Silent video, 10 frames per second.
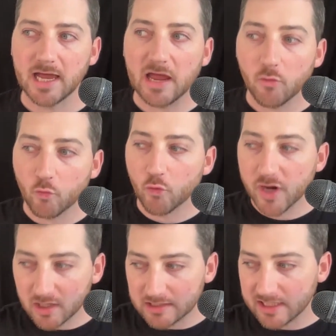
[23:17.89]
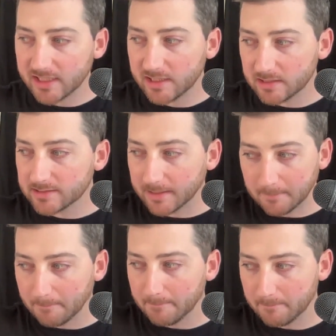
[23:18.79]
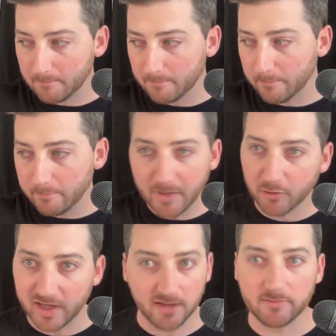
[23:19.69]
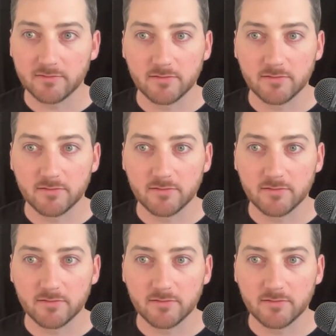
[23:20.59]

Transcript: and really like milk it